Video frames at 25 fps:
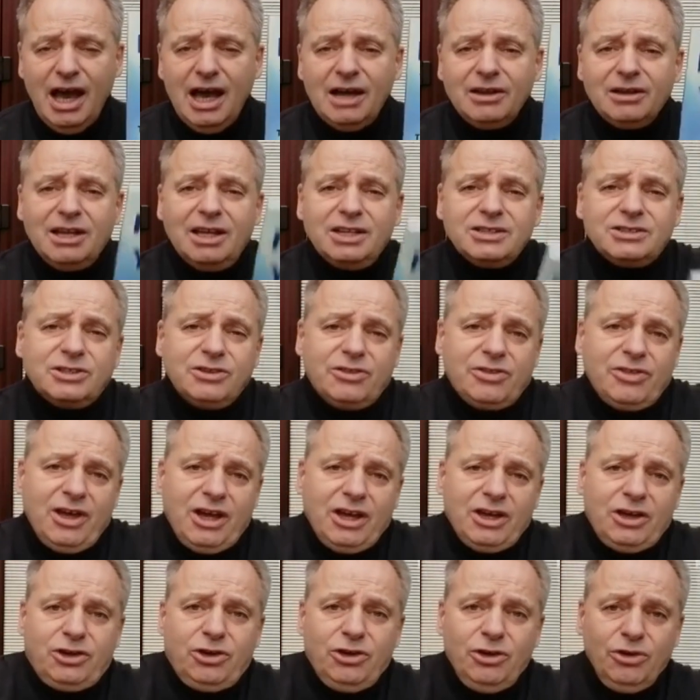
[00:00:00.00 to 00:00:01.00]
I'd like to
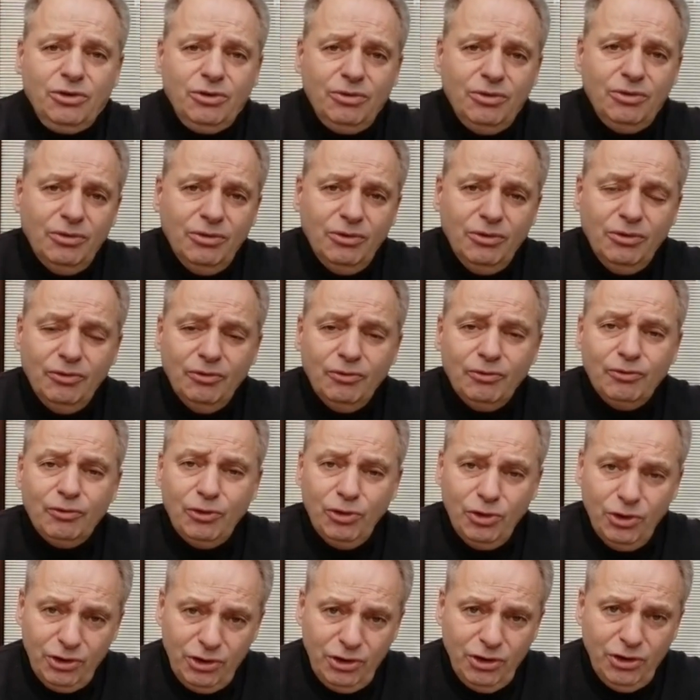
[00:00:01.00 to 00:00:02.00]
thank you
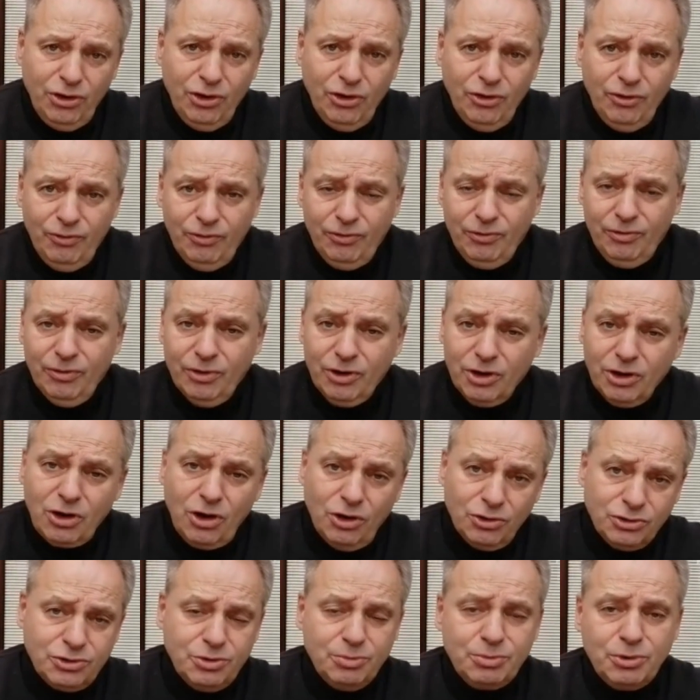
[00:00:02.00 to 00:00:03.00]
for your
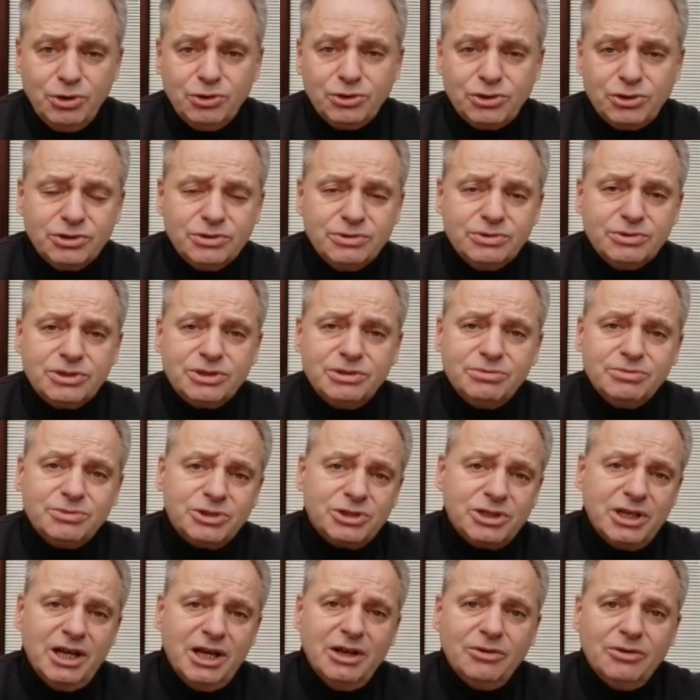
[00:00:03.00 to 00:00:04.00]
contributions
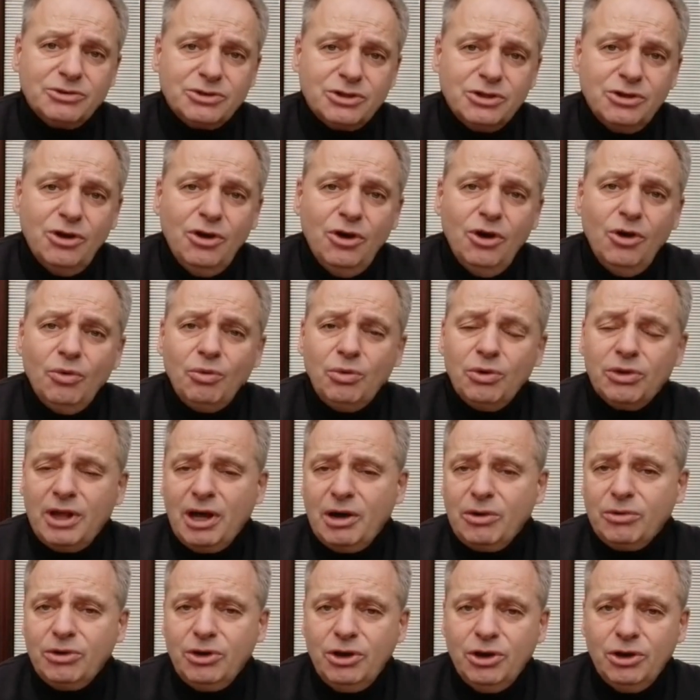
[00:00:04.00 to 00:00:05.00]
themselves.
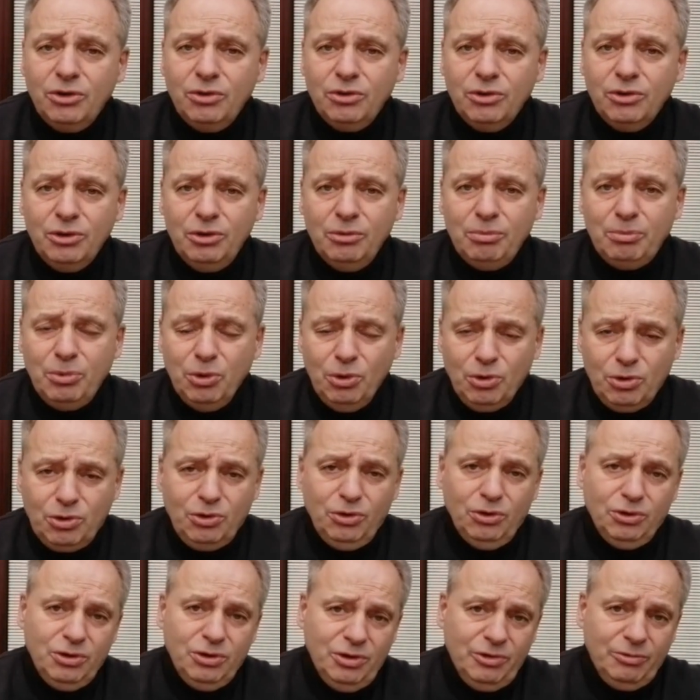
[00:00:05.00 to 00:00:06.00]
Without you, the
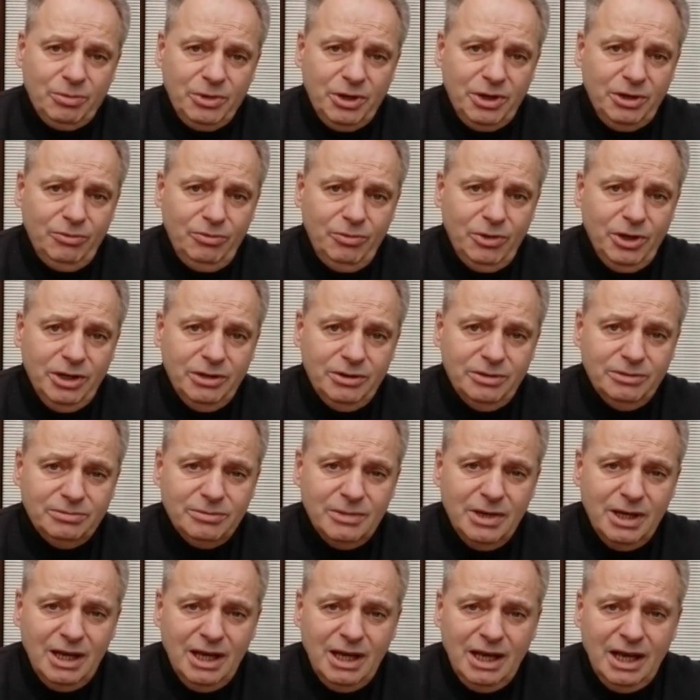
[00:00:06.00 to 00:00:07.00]
book couldn't have been written.
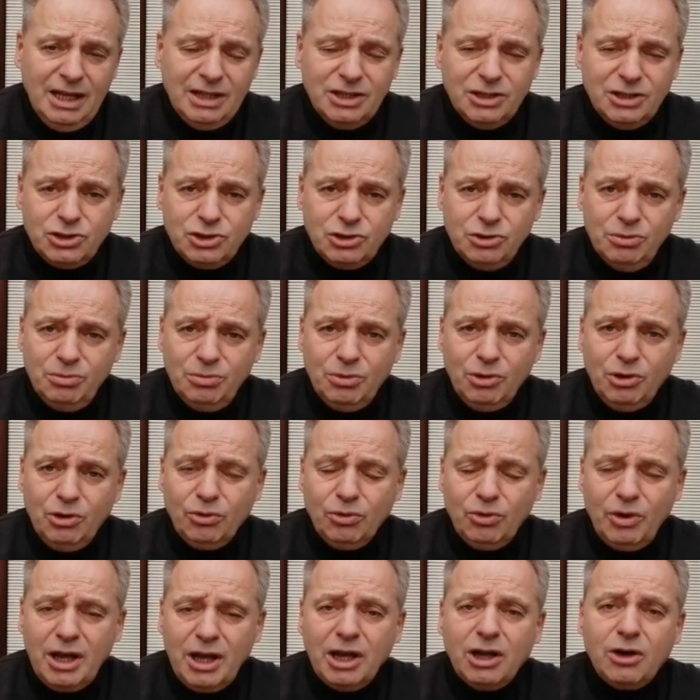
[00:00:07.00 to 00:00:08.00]
And there's some
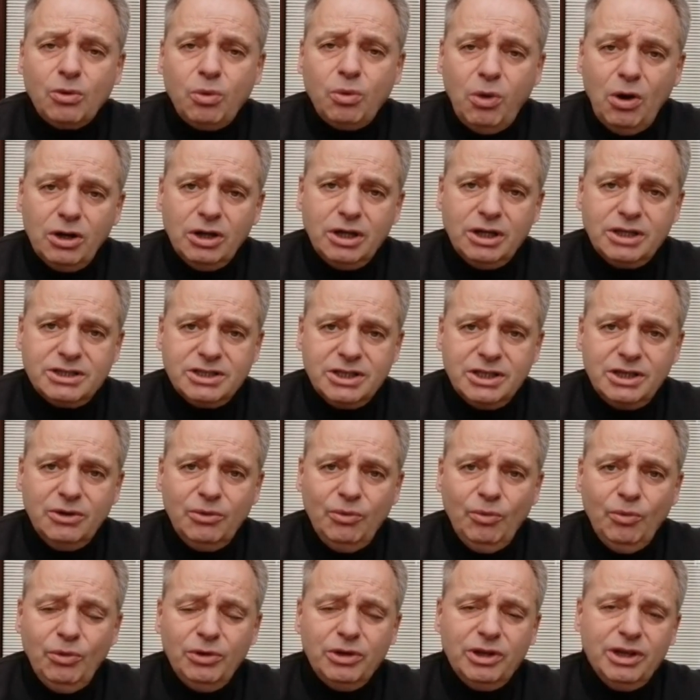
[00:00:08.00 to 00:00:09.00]
great
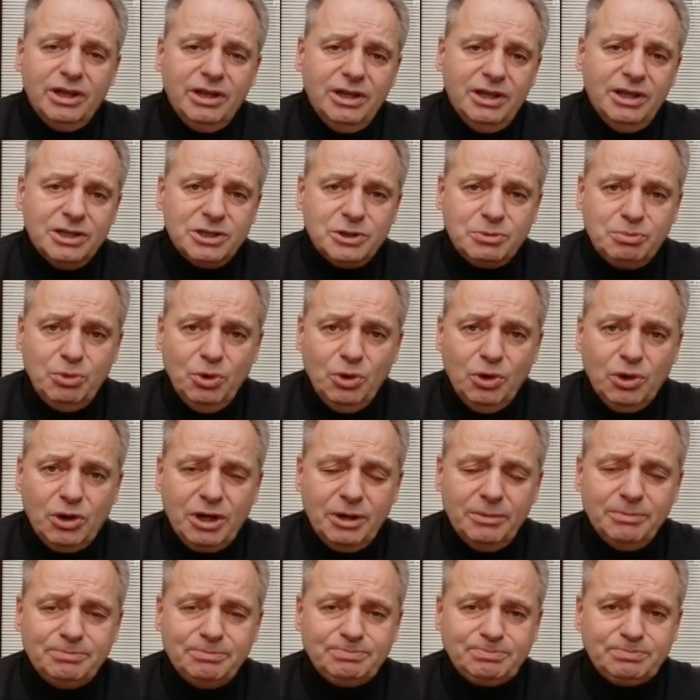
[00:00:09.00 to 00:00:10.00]
quality within this
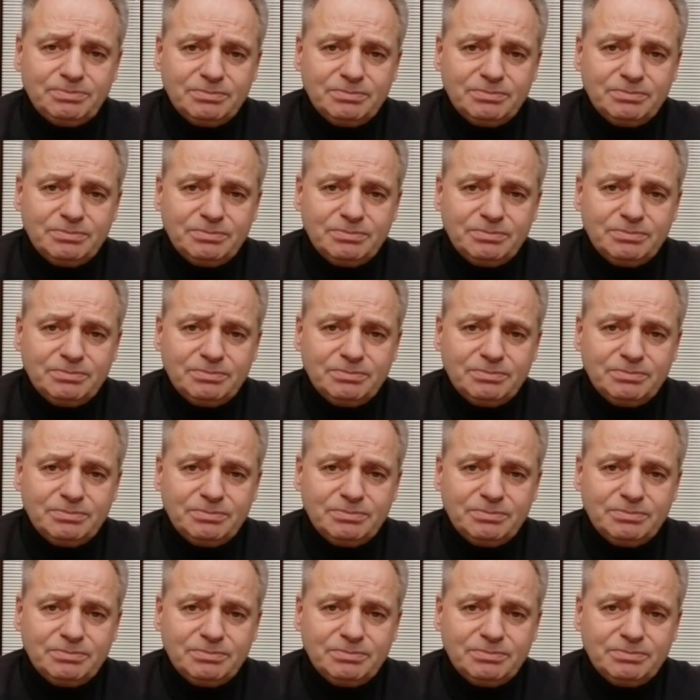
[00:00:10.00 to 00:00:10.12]
book.